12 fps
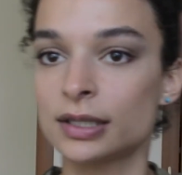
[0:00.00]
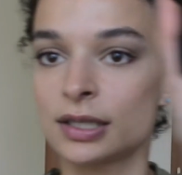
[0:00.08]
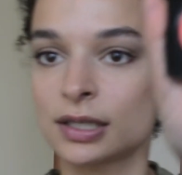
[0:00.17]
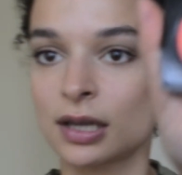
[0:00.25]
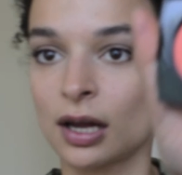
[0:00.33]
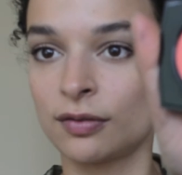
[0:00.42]
this
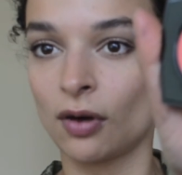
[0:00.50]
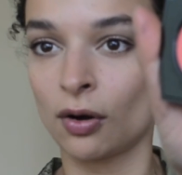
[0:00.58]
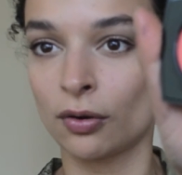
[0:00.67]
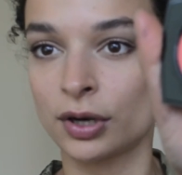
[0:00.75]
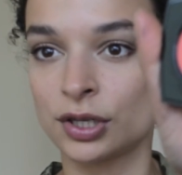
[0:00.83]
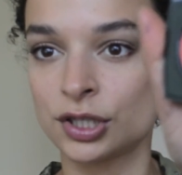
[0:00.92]
kind of
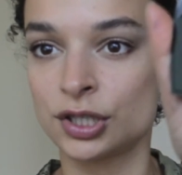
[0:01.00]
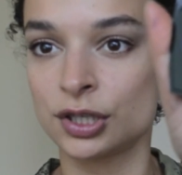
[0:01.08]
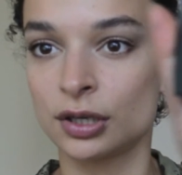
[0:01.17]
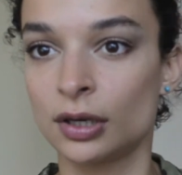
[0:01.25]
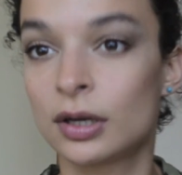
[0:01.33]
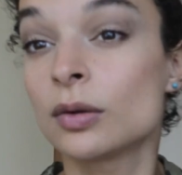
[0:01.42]
orange
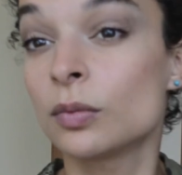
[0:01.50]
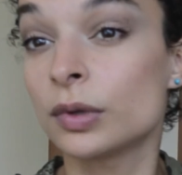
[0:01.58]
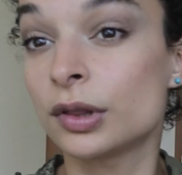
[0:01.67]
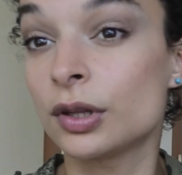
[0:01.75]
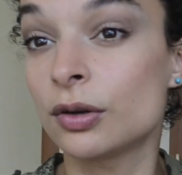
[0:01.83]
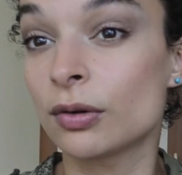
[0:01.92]

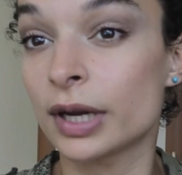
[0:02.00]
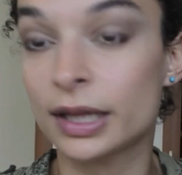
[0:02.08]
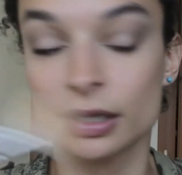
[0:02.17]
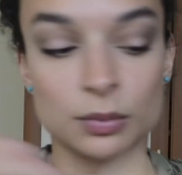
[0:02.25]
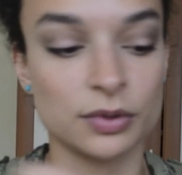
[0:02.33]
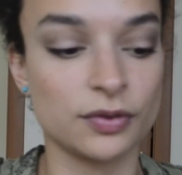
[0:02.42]
with the green
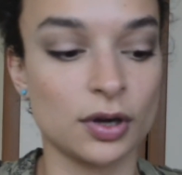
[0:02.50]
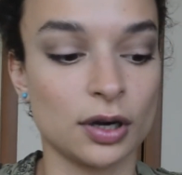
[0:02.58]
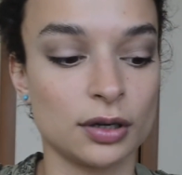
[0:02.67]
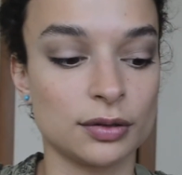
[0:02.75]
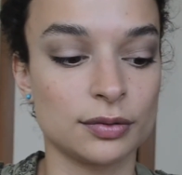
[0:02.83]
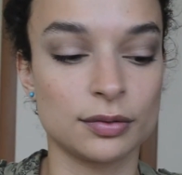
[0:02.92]
that we've
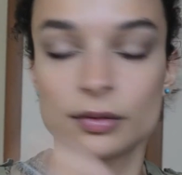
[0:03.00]
got.